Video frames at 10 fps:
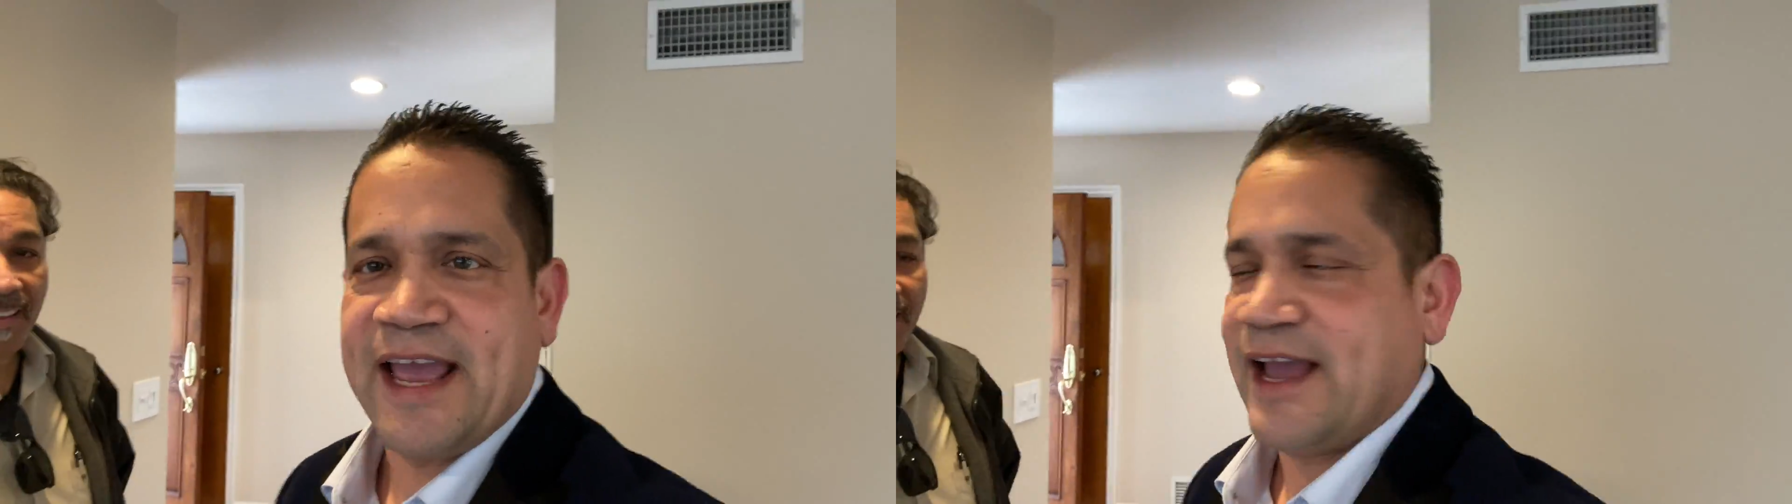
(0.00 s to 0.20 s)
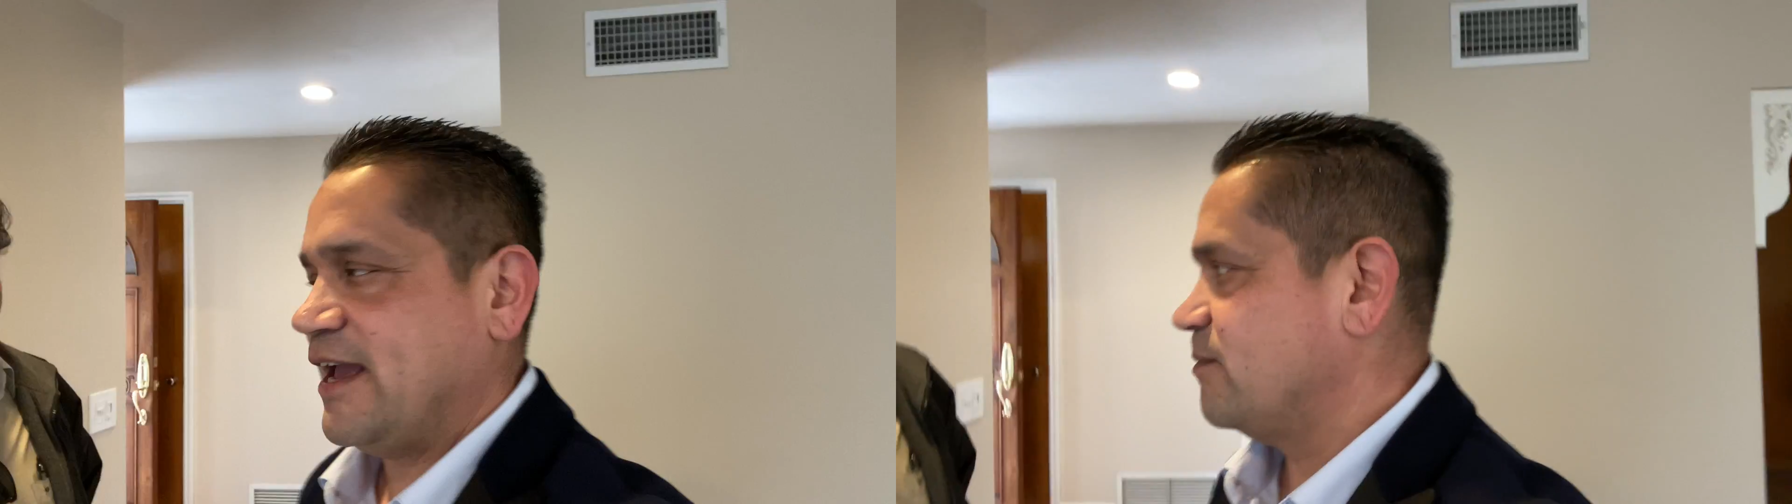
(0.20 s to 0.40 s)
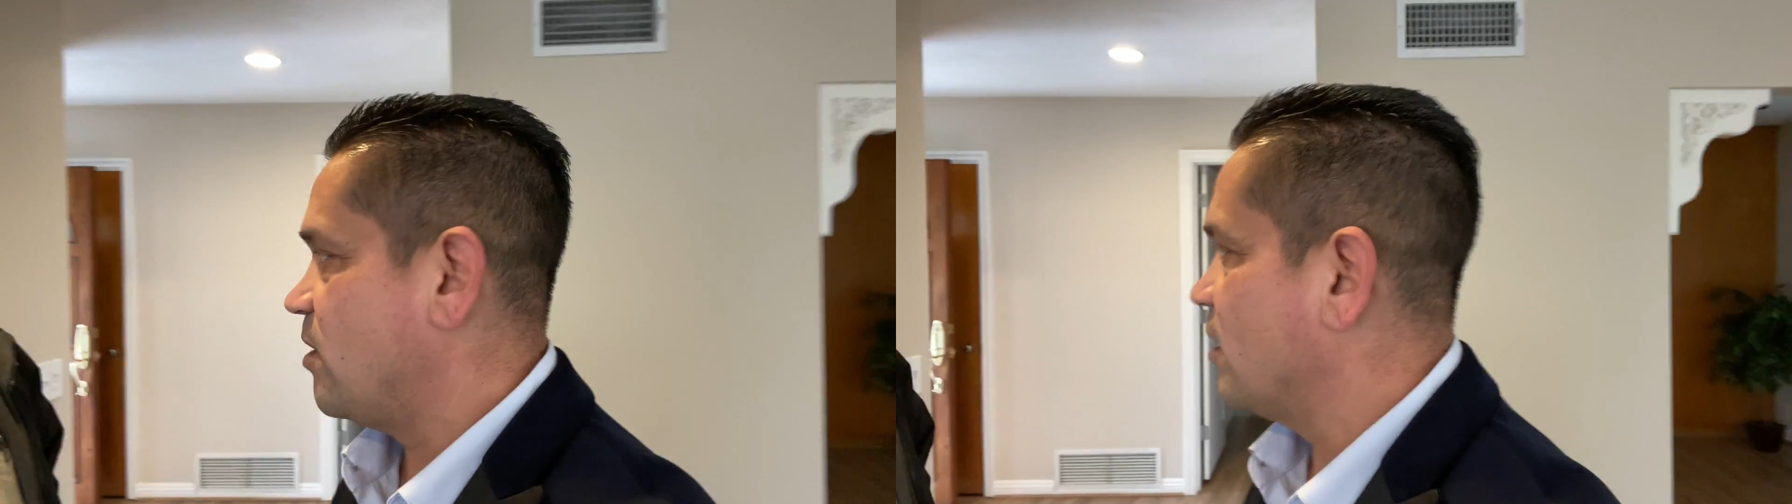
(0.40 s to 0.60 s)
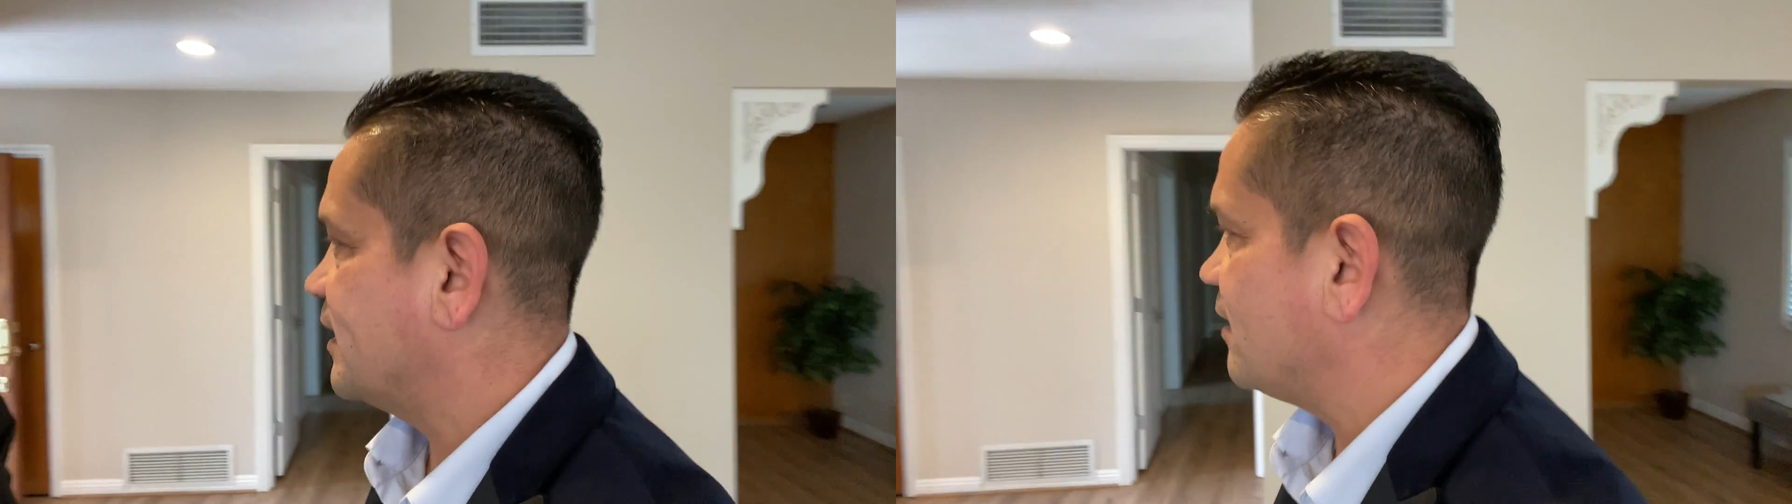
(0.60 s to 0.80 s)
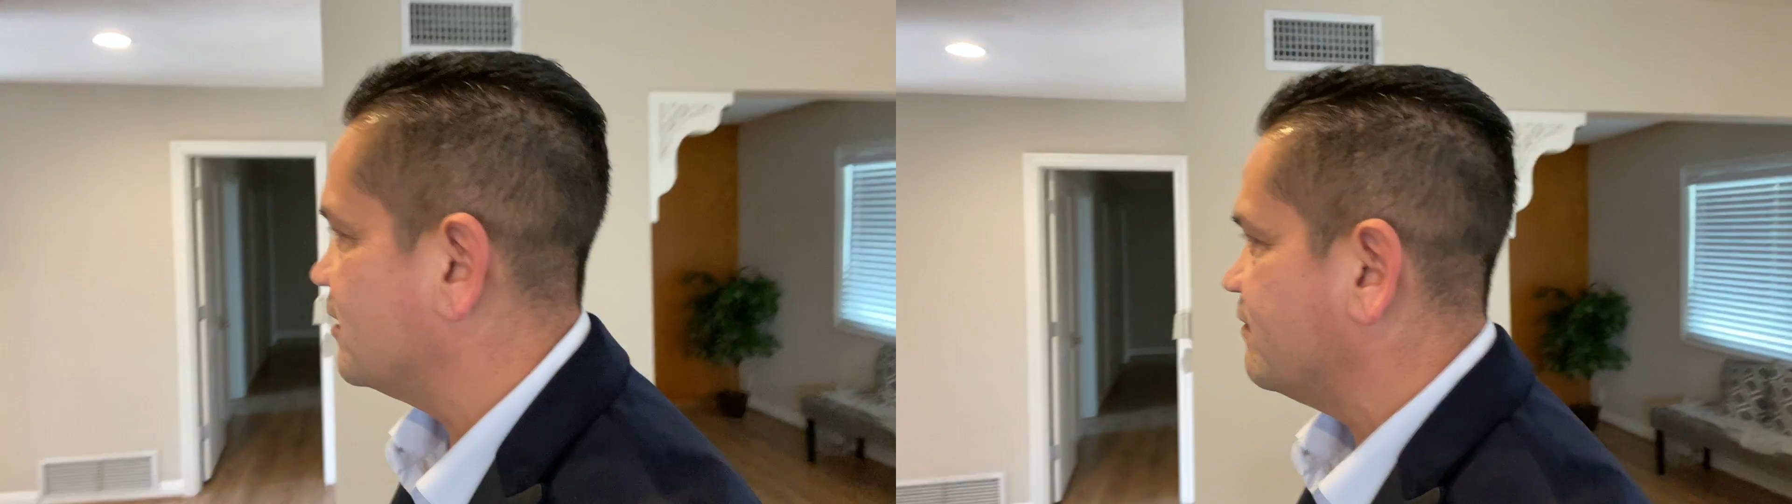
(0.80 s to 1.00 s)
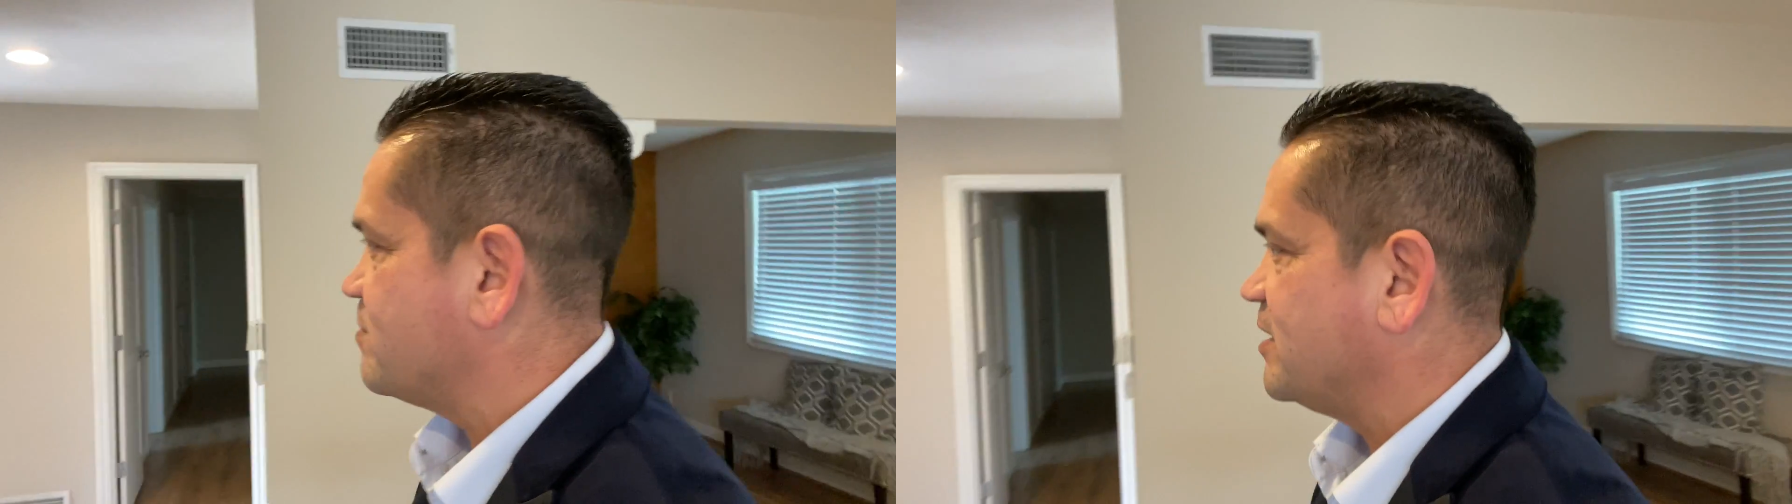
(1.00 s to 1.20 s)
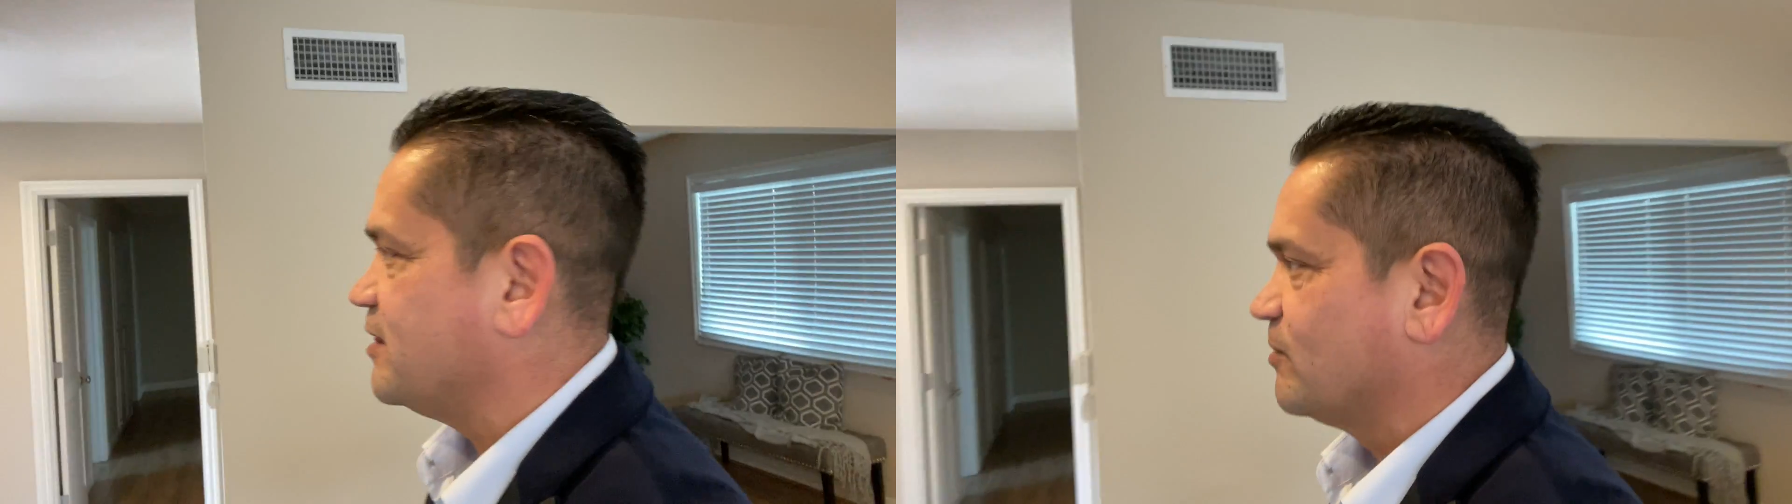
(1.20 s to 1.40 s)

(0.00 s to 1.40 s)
And Mark, how long have you been in